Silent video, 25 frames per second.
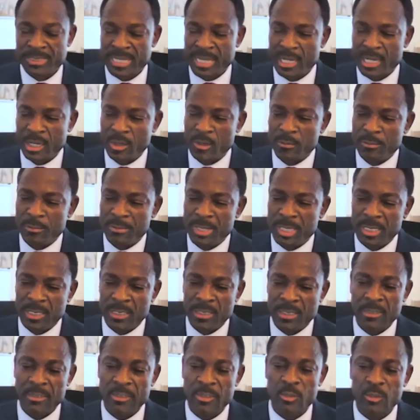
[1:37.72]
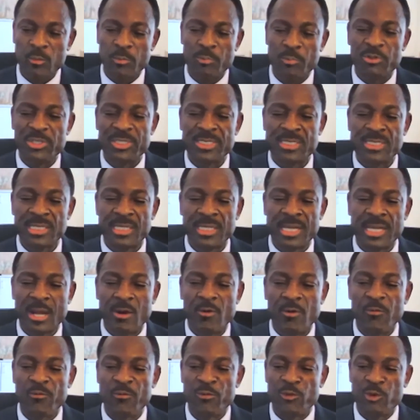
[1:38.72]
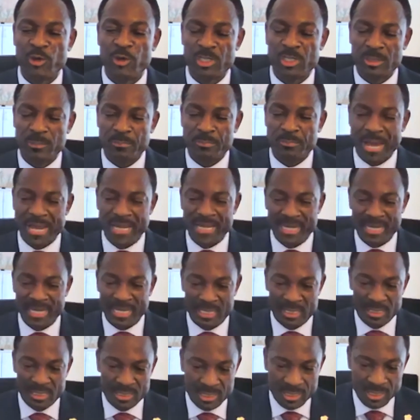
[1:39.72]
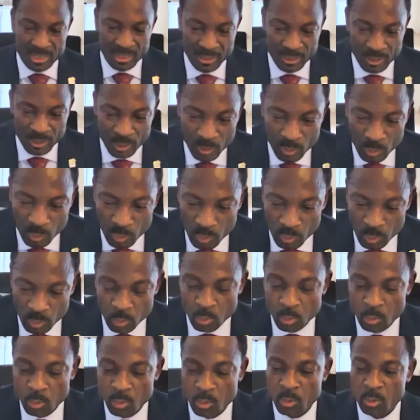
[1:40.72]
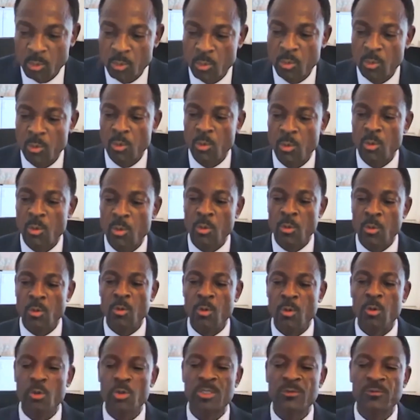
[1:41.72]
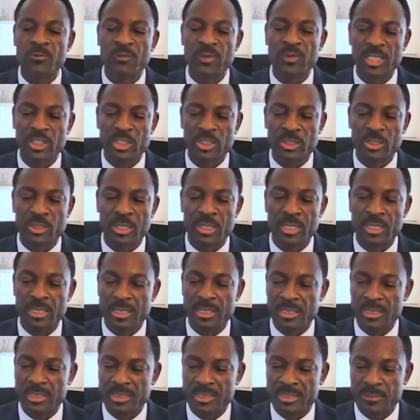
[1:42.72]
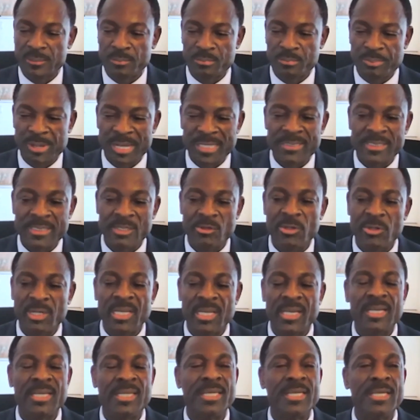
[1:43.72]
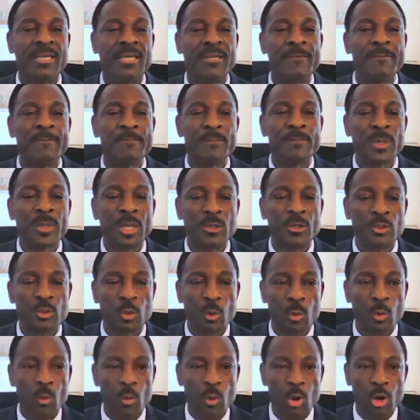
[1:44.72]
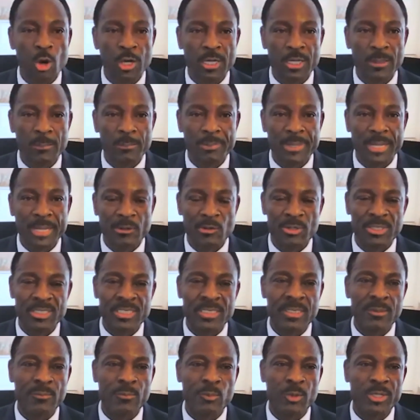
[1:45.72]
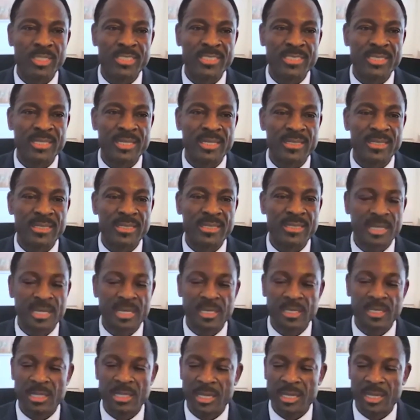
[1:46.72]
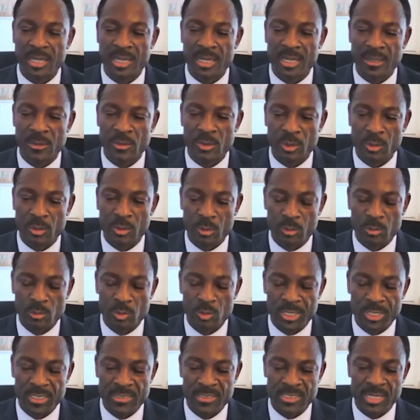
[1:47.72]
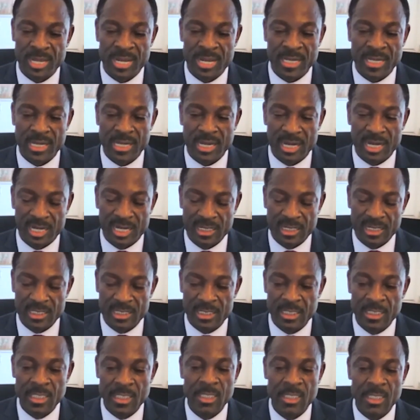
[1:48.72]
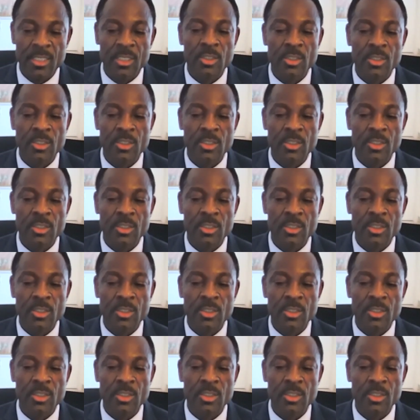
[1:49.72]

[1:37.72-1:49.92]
Please allow me to present our first panelist, whose vision is particularly to work in partnership with citizens and the community at large